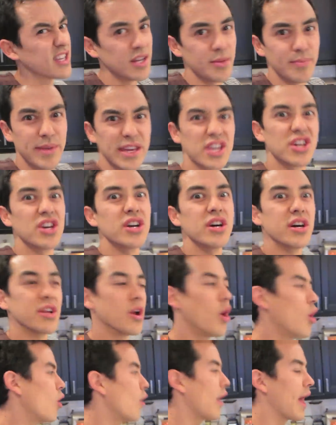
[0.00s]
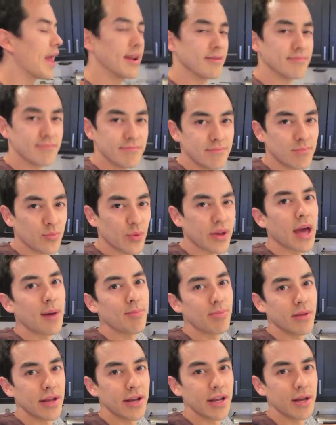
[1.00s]
gonna be good. Oh, and we
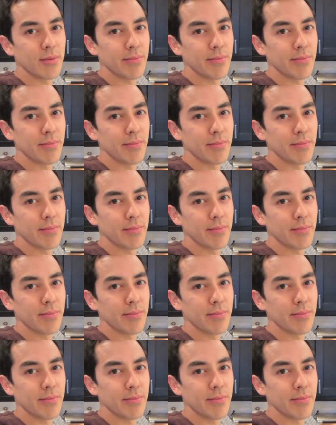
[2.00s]
got plenty